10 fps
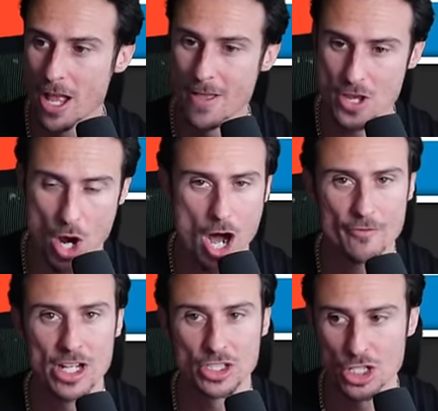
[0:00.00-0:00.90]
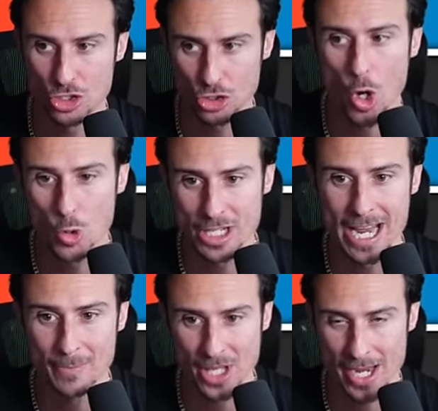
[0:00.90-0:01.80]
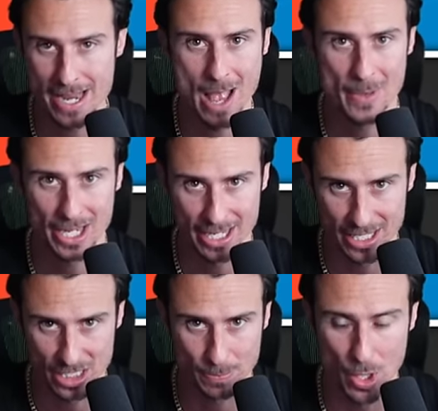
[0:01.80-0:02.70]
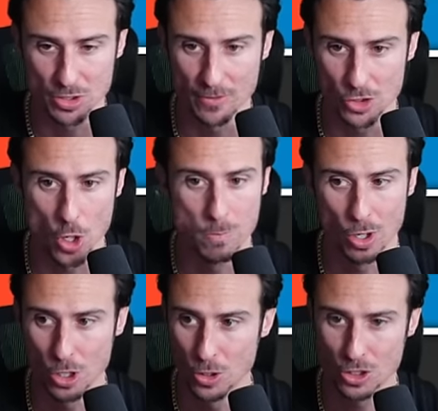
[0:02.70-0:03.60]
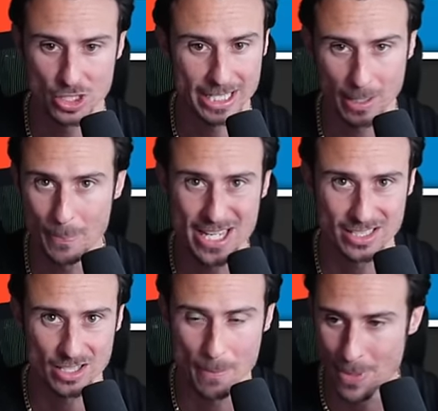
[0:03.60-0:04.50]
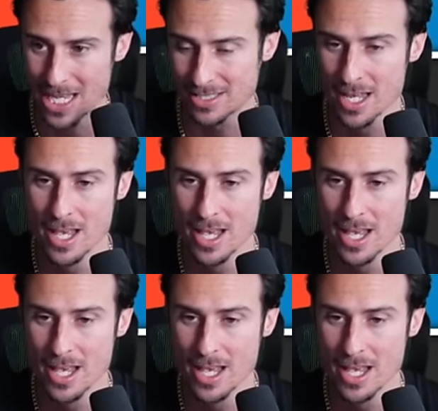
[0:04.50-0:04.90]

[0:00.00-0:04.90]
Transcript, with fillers: The offense is so damn dynamic and explosive. Joe Burrow looks like the best of the best.